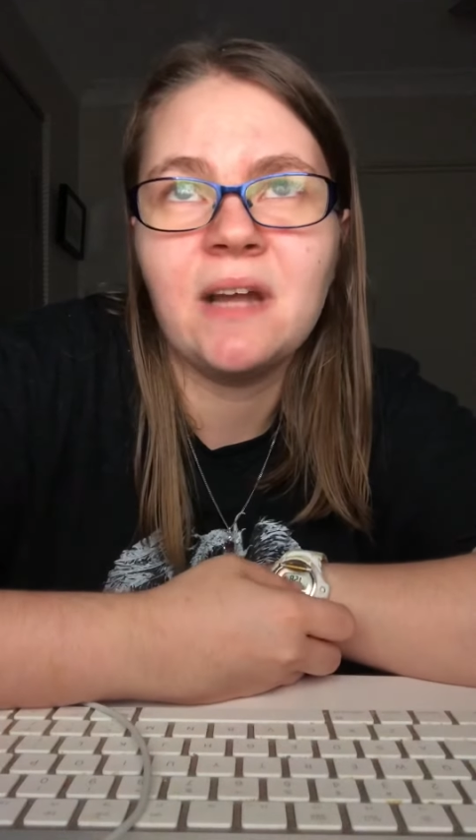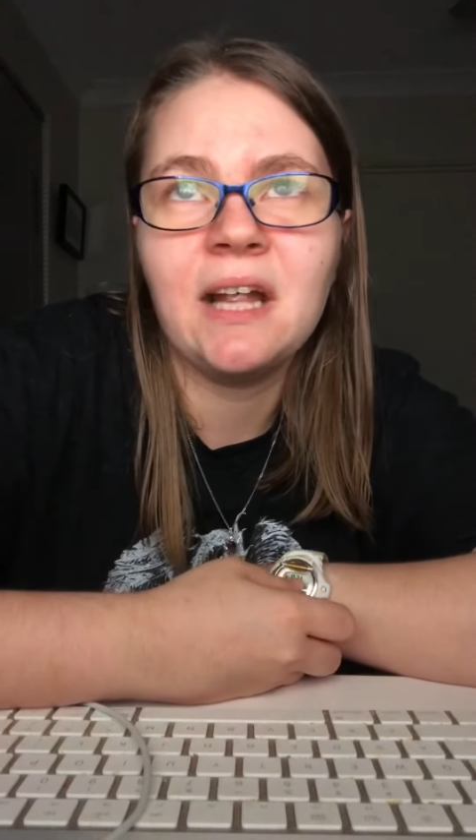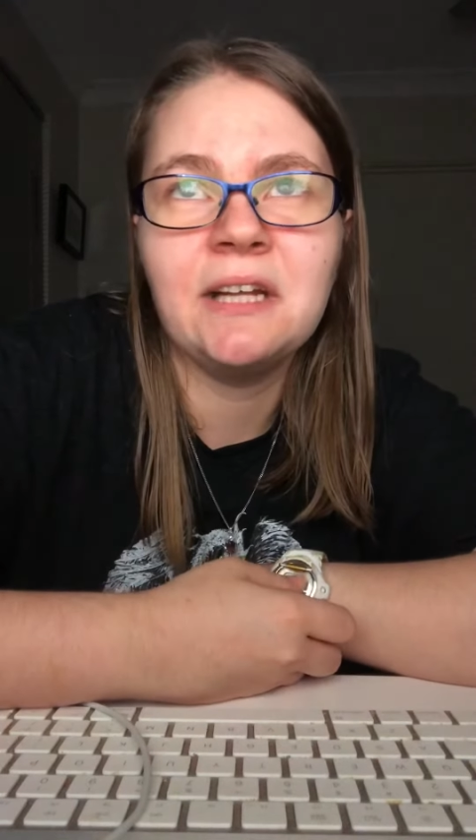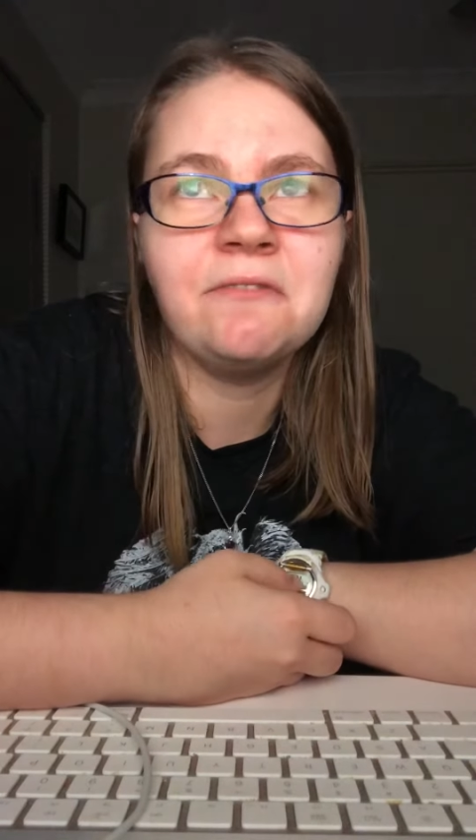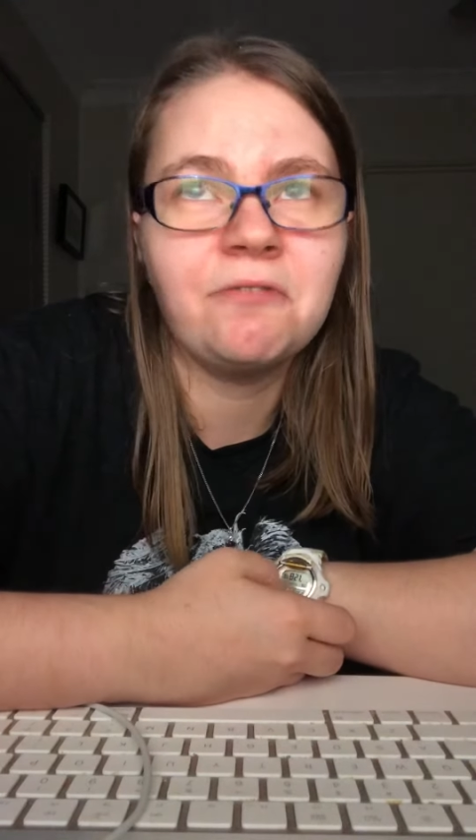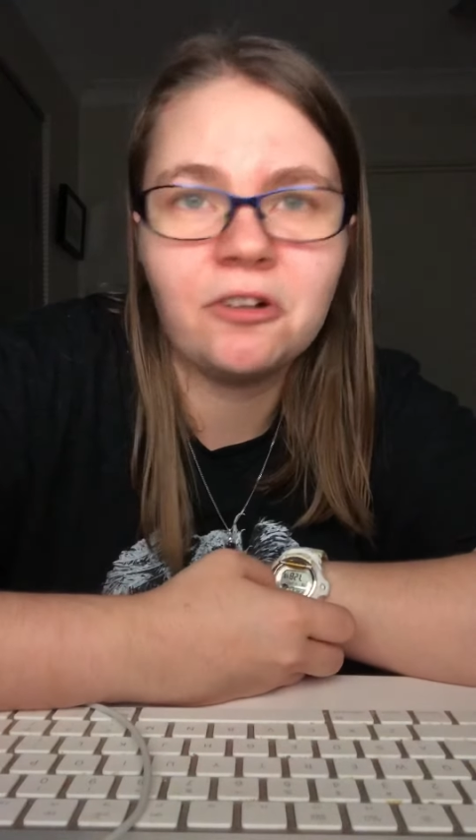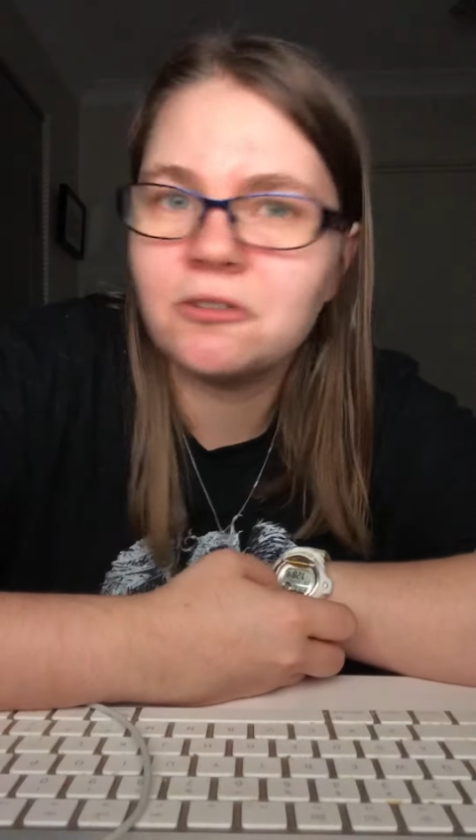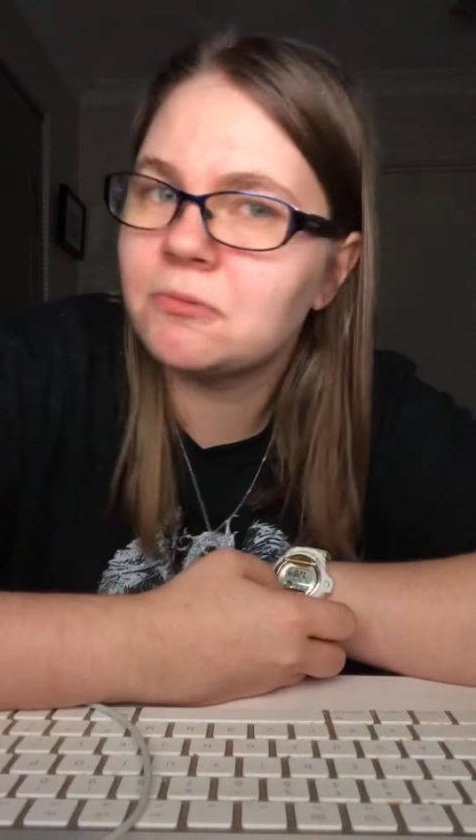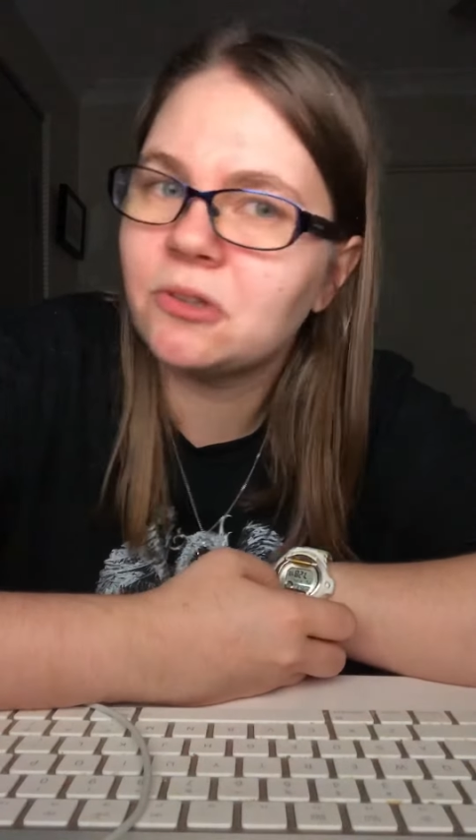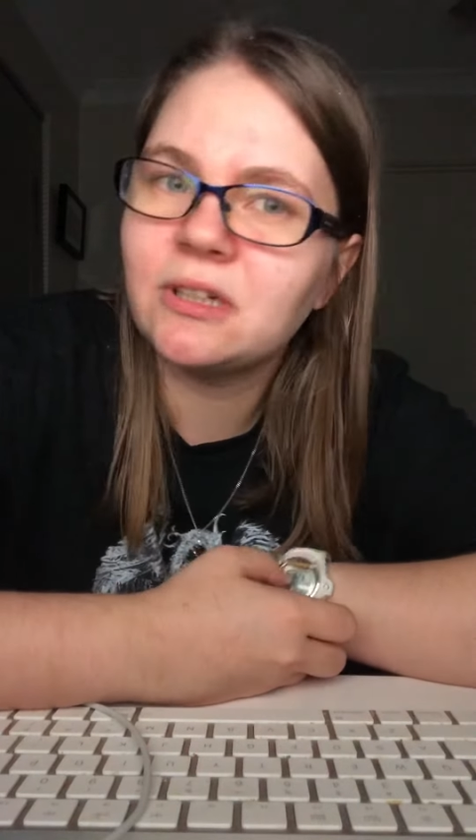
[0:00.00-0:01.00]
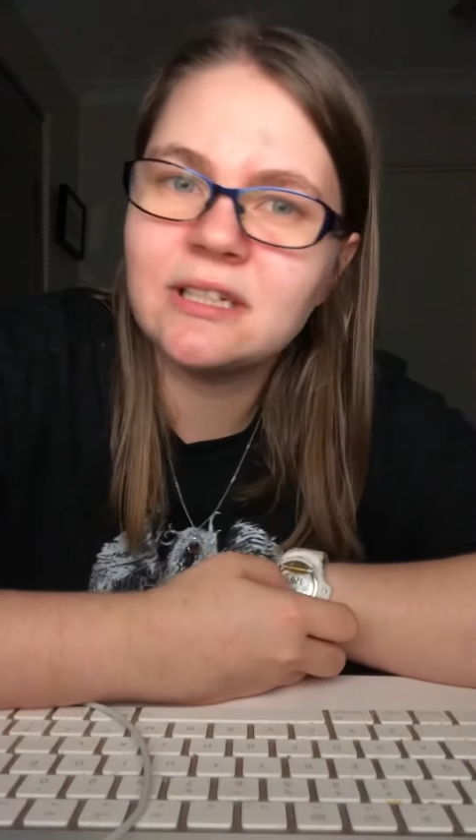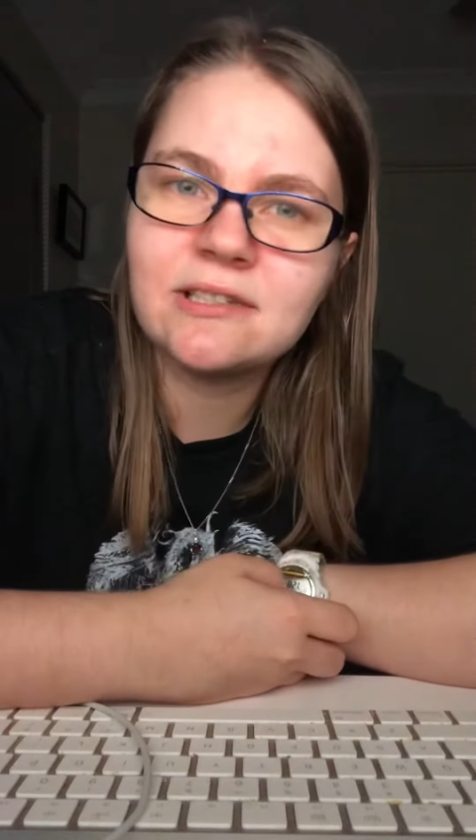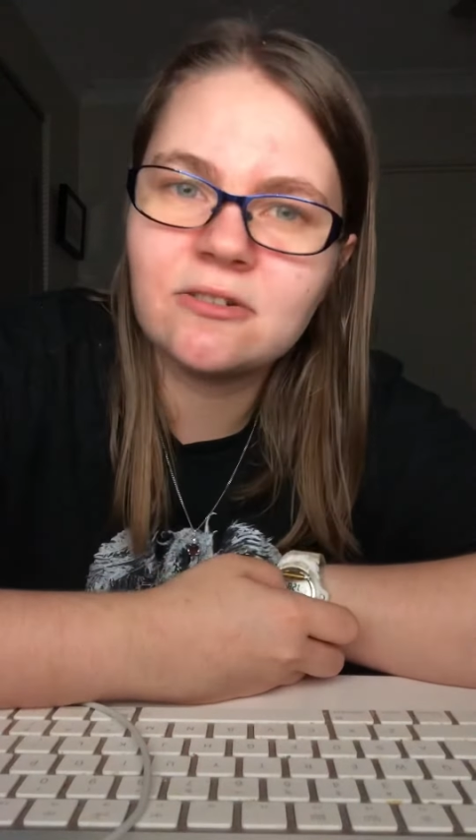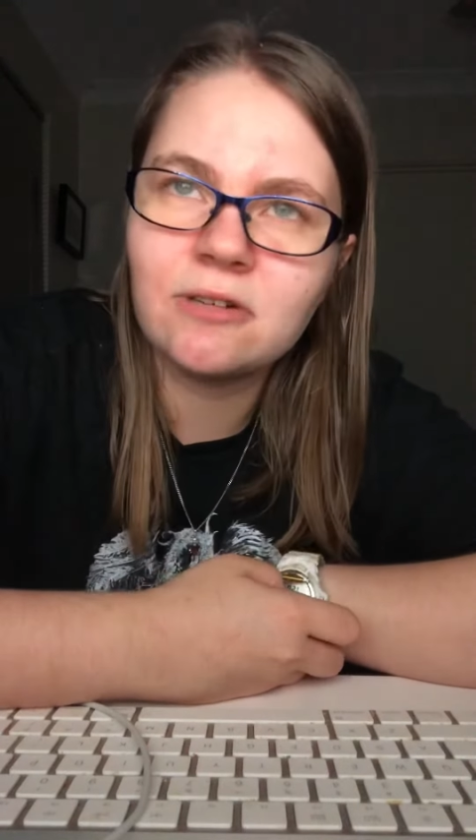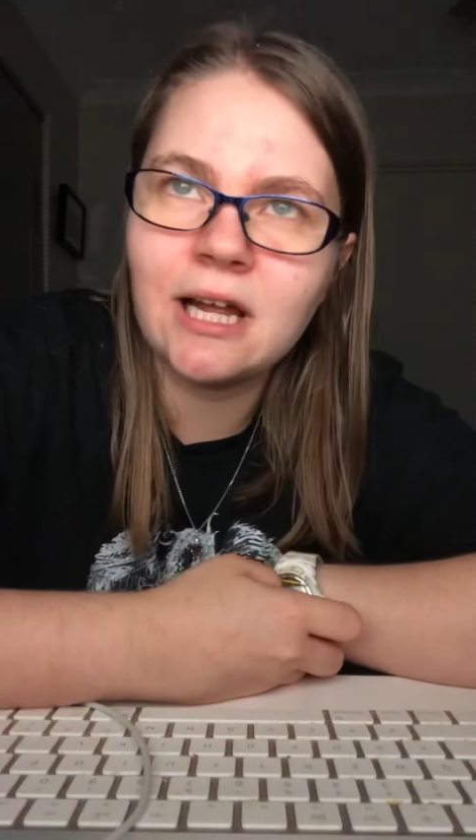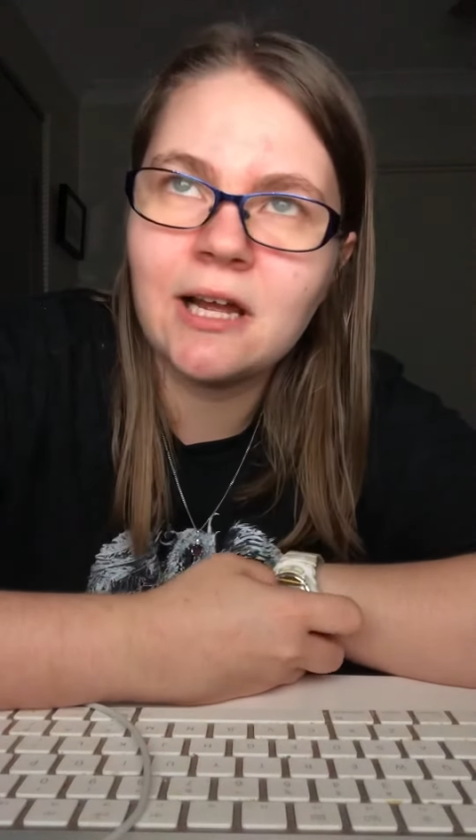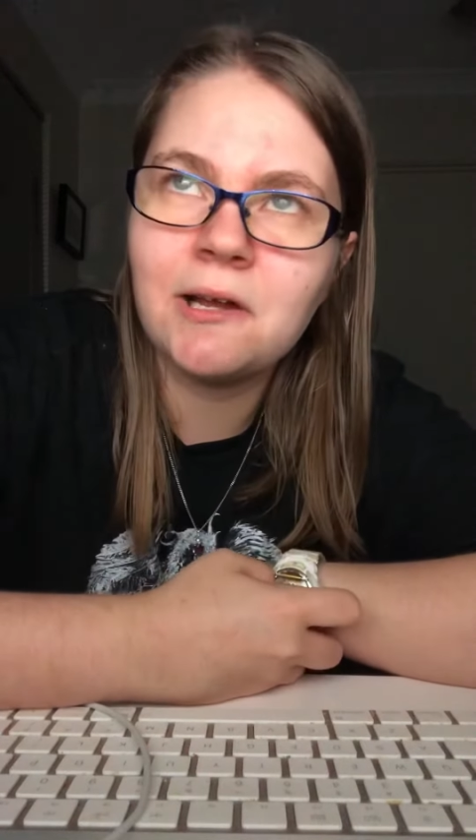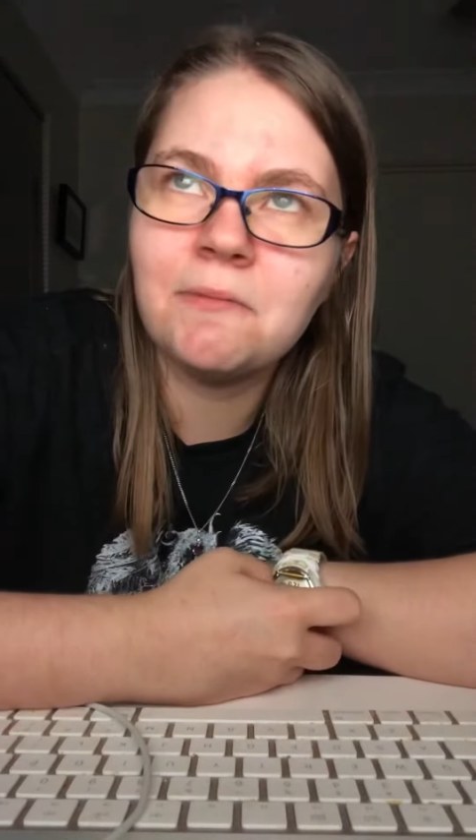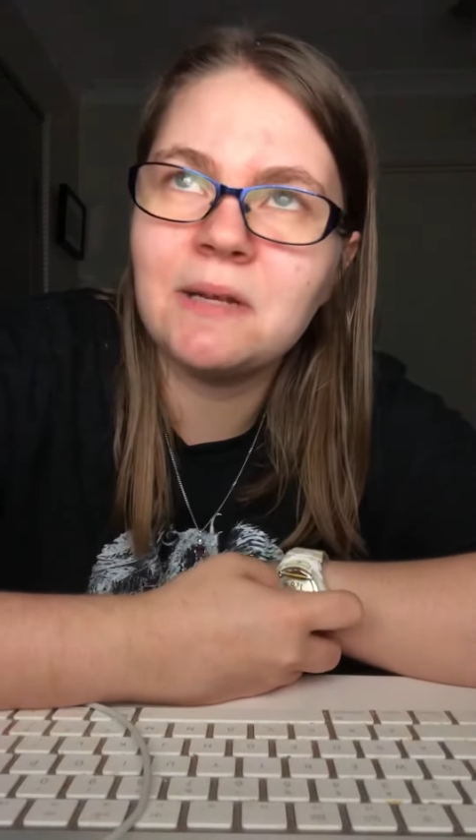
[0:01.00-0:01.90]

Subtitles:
And he follows me on Instagram,